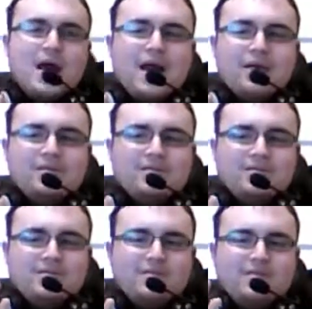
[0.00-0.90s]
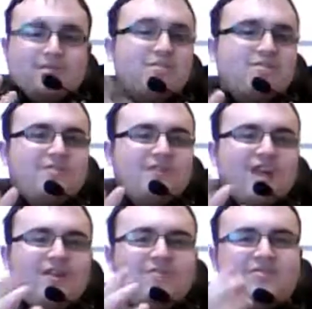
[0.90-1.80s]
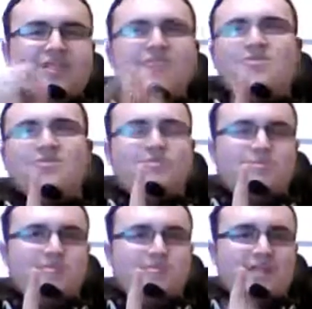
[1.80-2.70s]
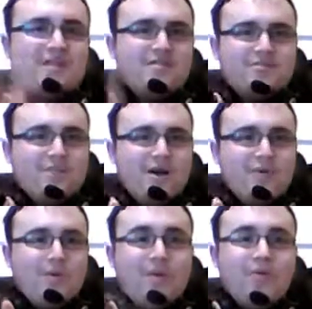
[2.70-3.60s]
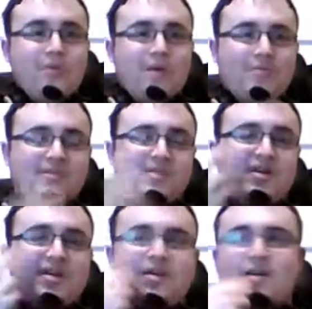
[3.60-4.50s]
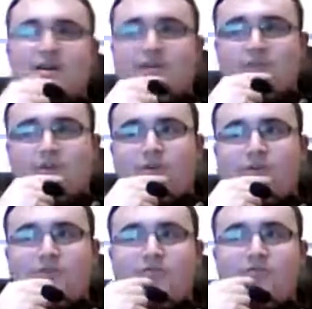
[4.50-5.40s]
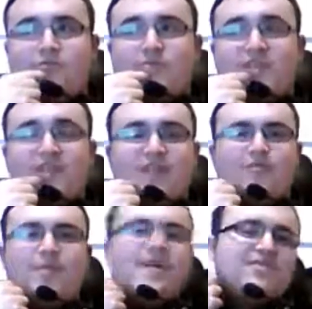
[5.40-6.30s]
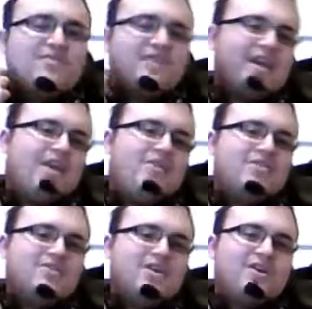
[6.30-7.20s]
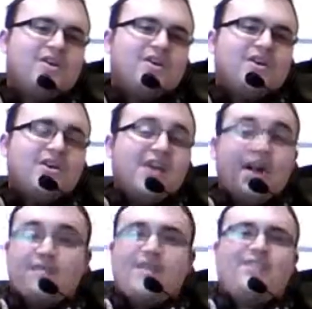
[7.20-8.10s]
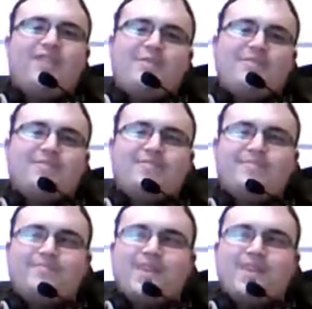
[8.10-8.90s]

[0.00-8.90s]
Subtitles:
And it's also on the Chaos Demons I'm also collecting as well, a little bit on the side, for the group which I've picked in the Chaos. You have to have demons.